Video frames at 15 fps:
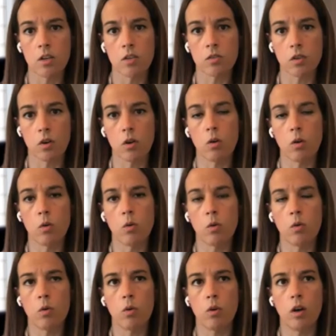So
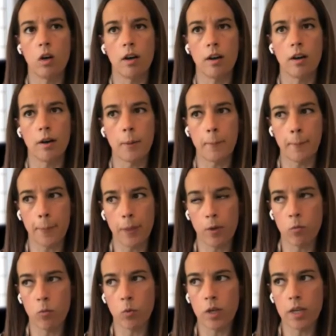
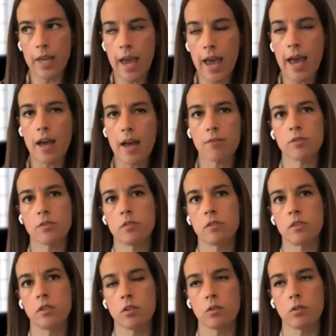we have,
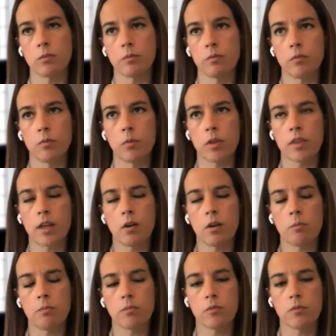without